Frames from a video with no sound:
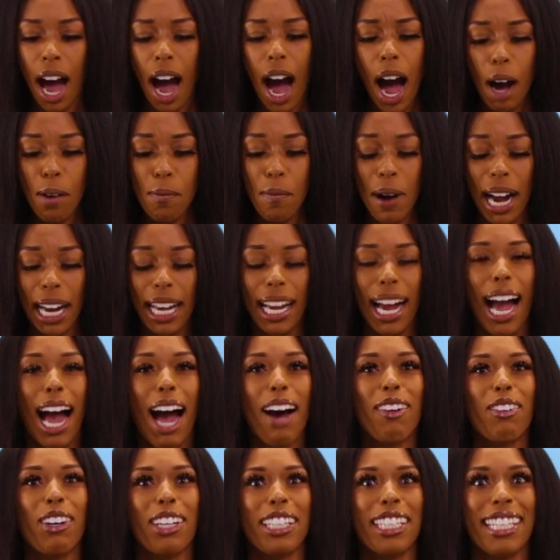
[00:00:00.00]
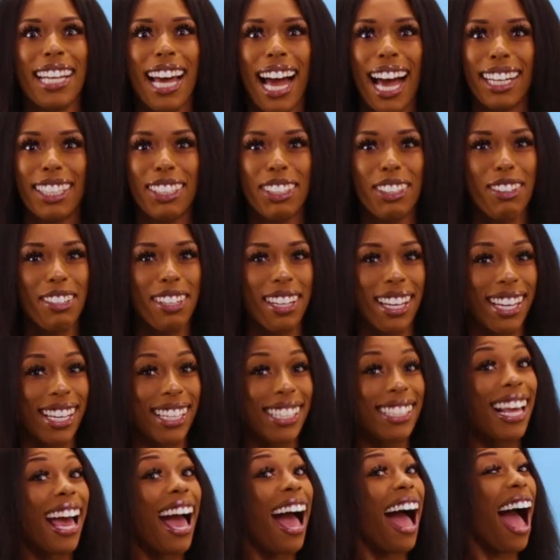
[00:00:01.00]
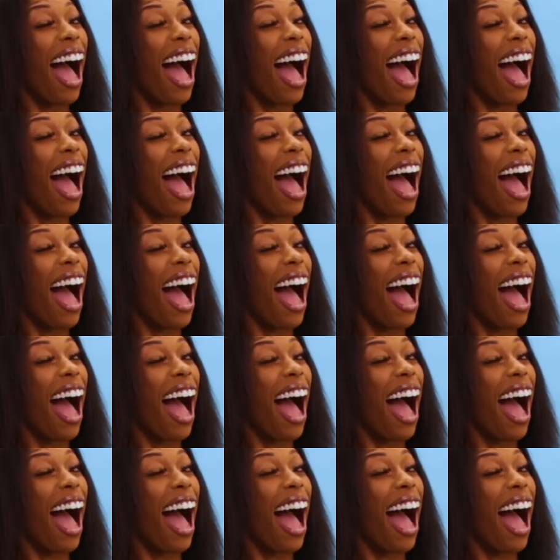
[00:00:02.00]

Oh my God, I would not do this.